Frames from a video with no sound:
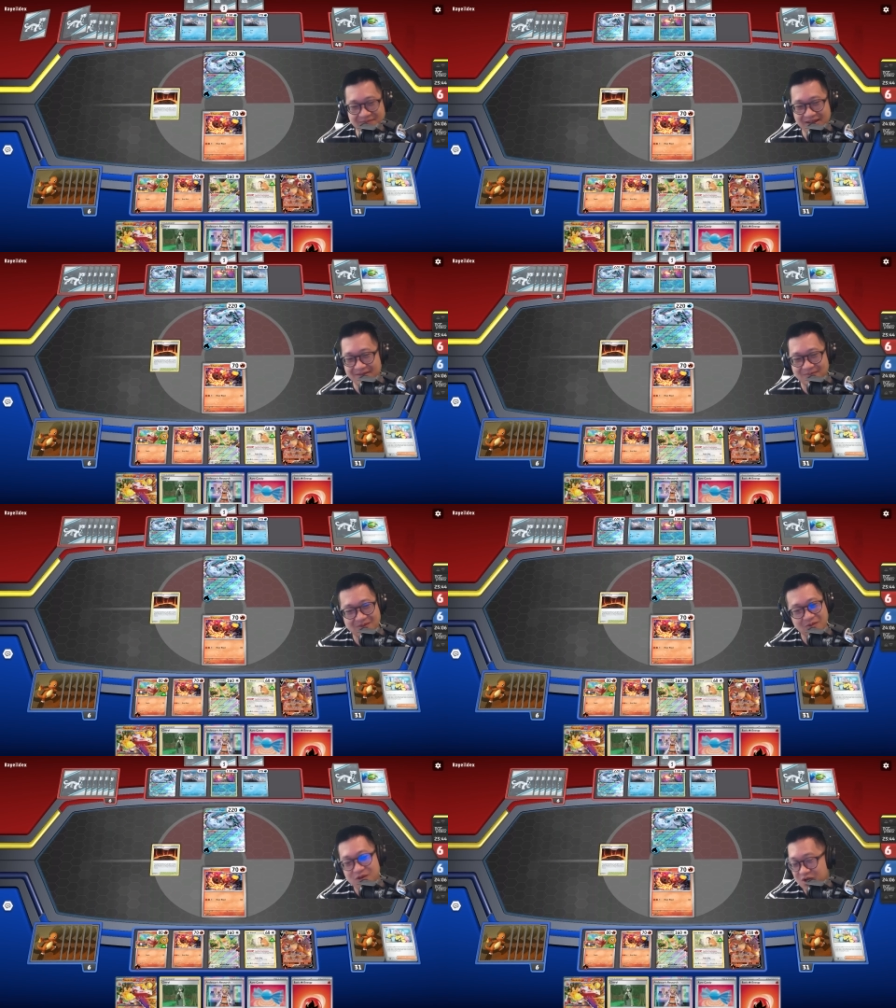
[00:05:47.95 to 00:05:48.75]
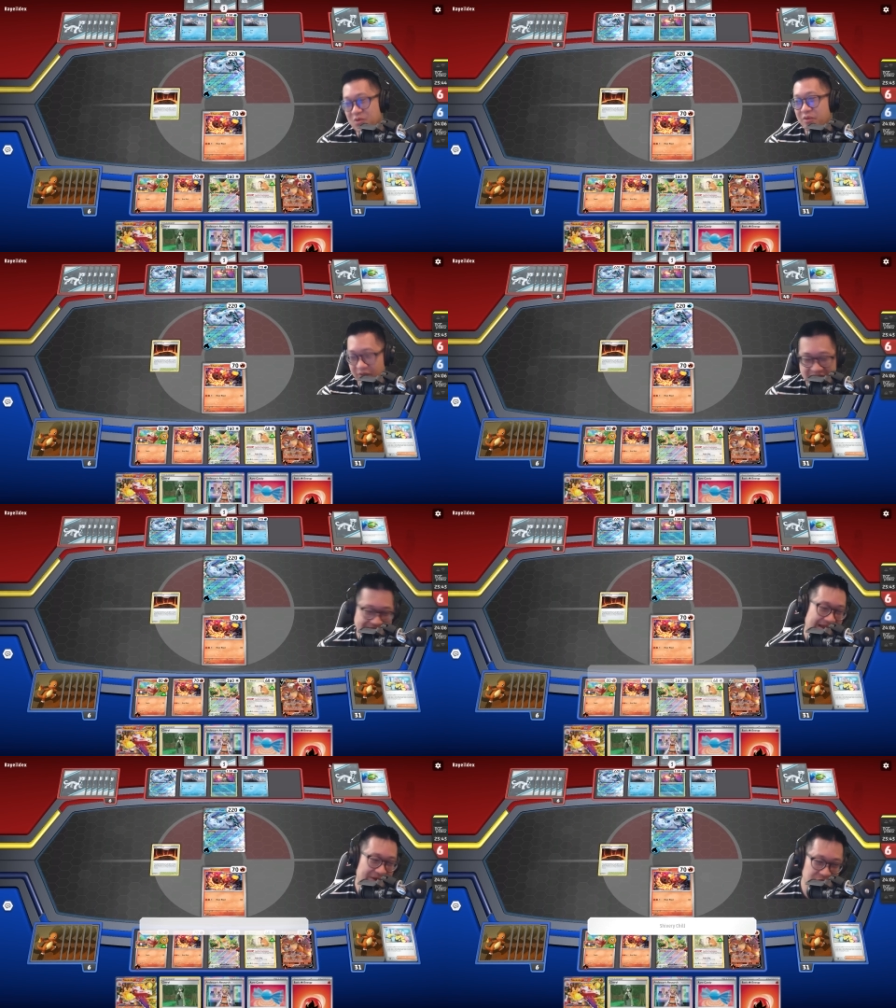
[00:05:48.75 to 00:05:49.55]
But we should have reversed
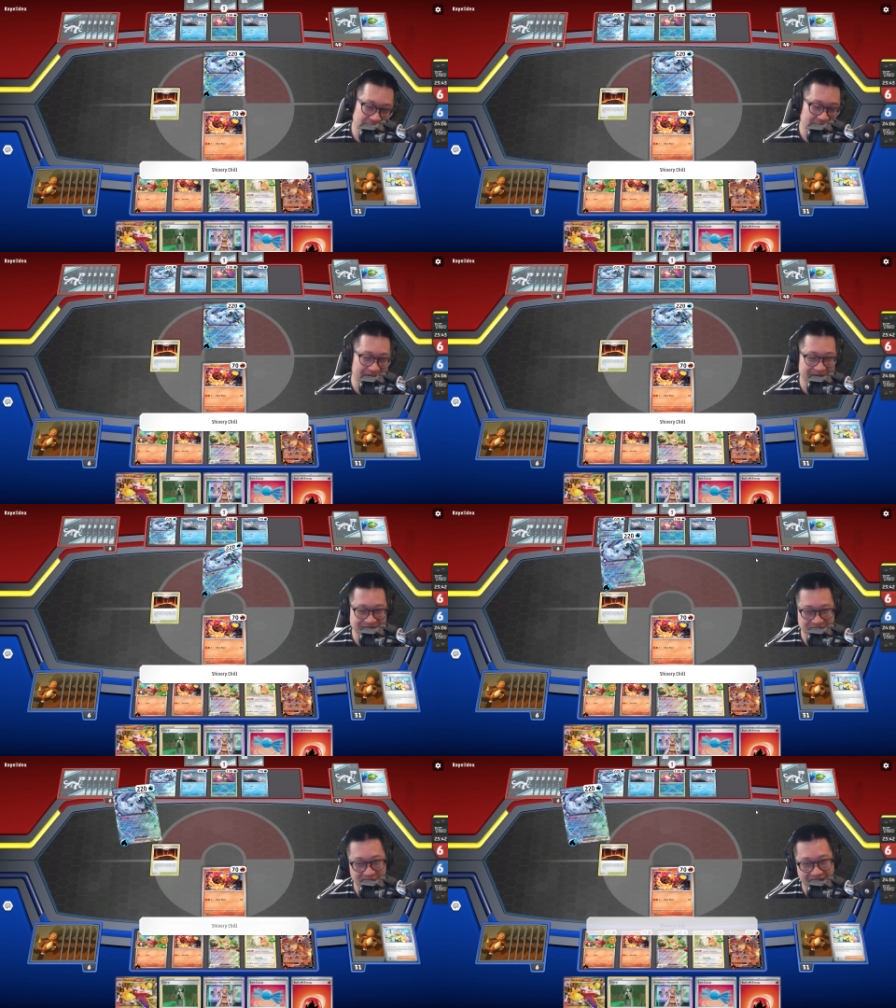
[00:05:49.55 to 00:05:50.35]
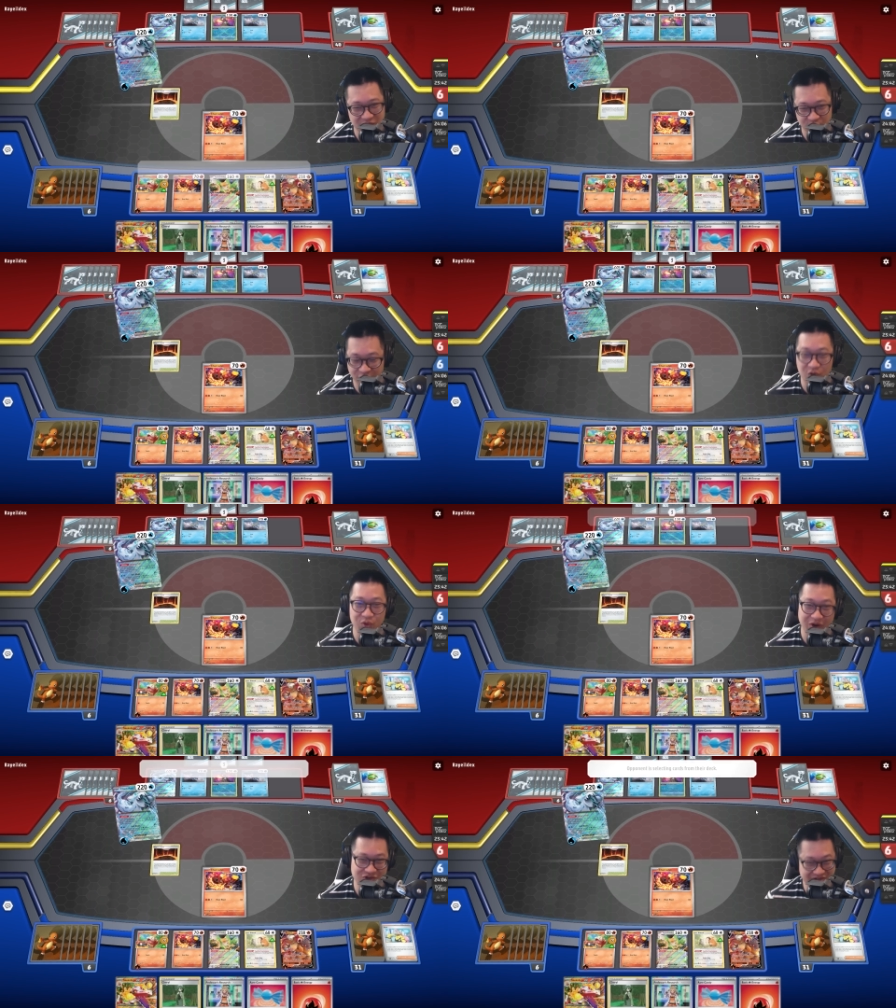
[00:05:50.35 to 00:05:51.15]
that. That would have been better. So we had full
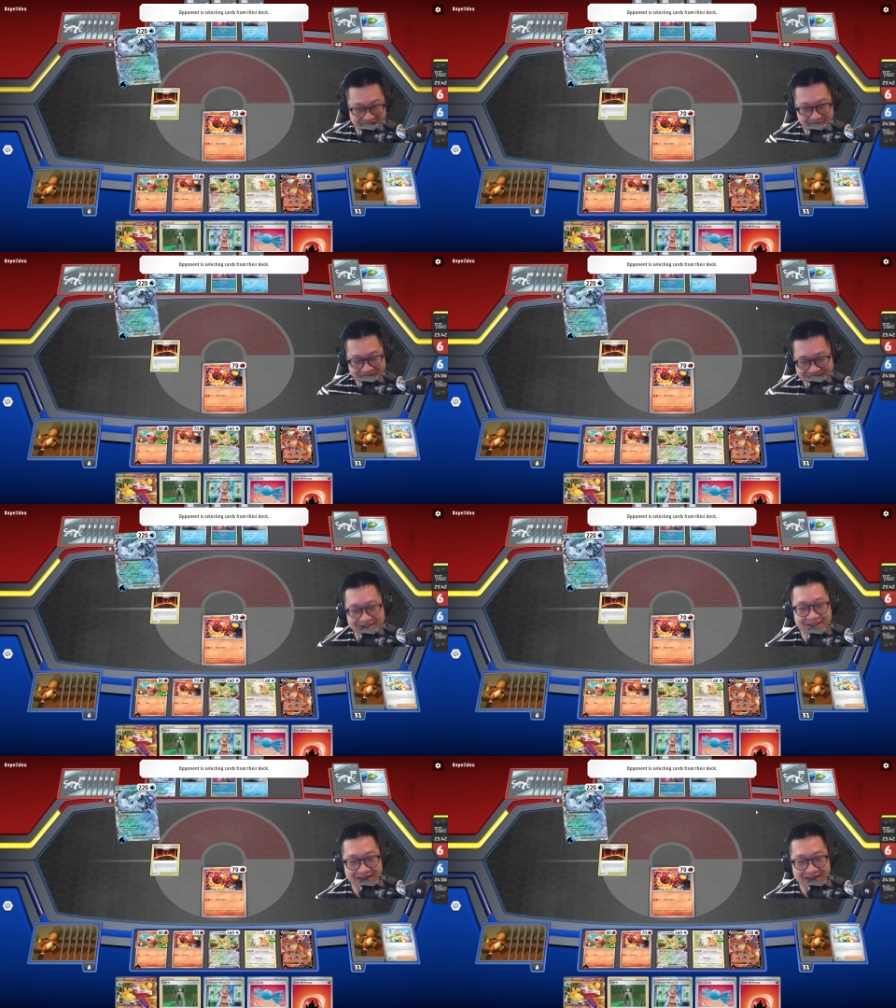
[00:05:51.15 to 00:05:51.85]
300 damage.